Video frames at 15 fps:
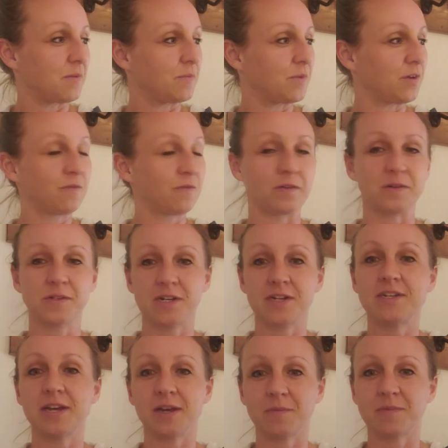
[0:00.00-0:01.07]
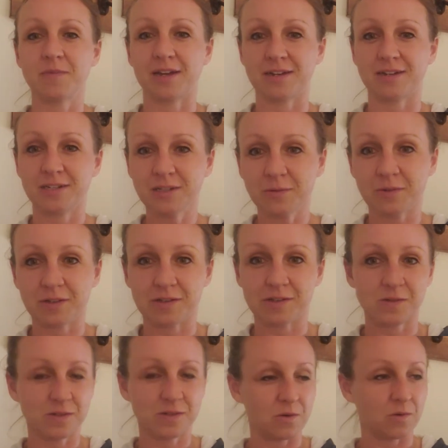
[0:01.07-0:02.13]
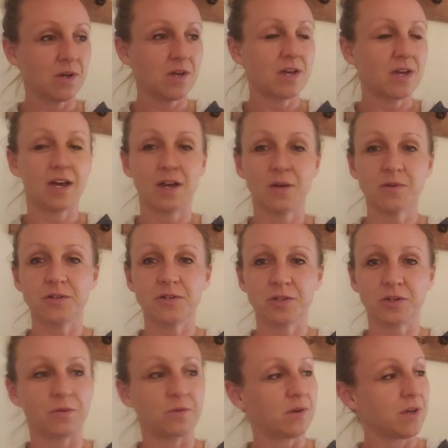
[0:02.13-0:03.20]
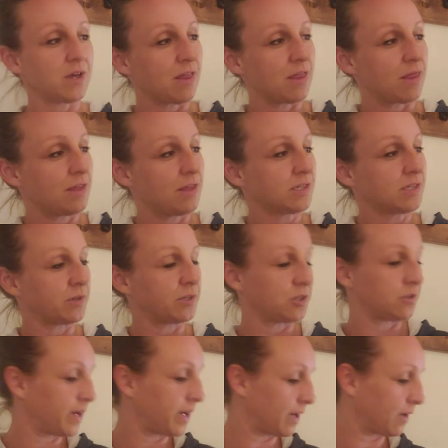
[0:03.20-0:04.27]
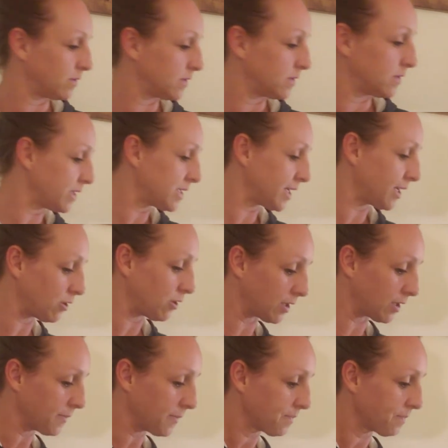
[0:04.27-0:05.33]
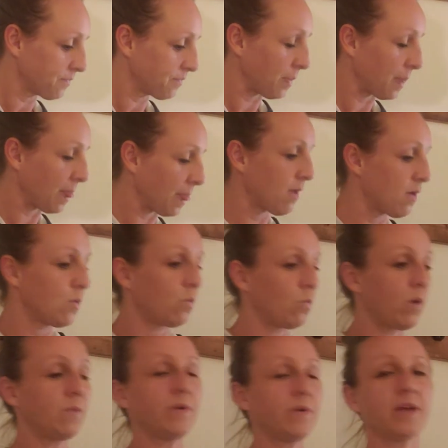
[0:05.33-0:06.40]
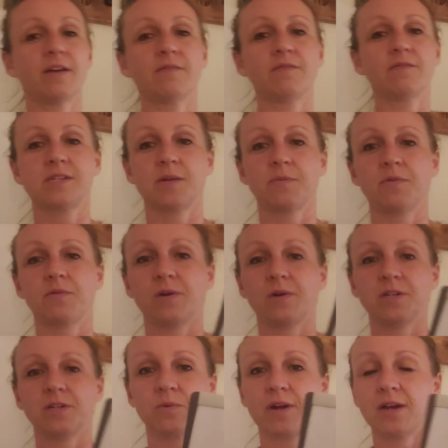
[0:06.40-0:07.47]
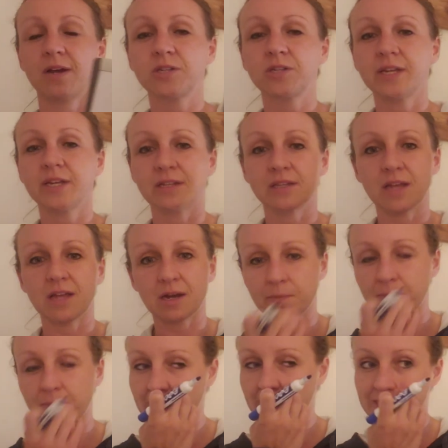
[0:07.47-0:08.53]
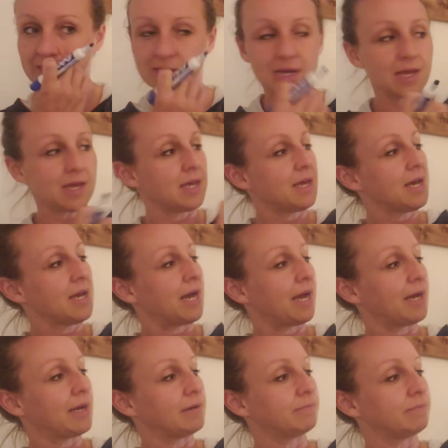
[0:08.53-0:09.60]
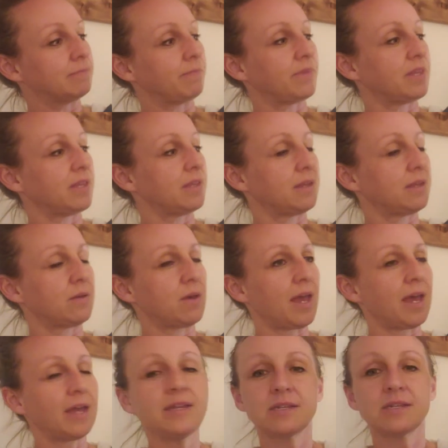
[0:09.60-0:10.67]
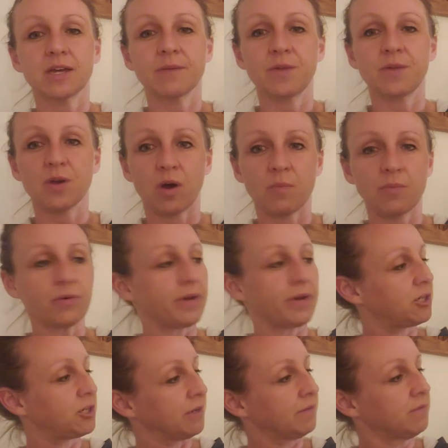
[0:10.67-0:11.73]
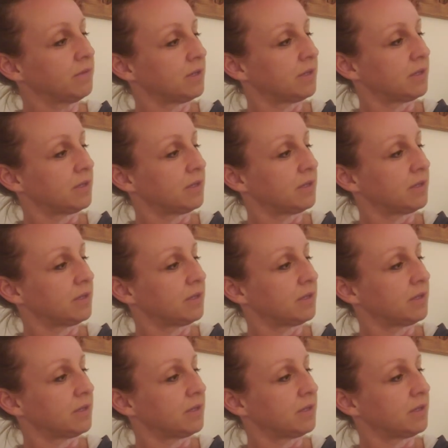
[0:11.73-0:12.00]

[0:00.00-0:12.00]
your first attempt at dealing with this. So I want to show you this question right now. So let's take a look. When we have this type of question, we're actually in luck because anytime the operation,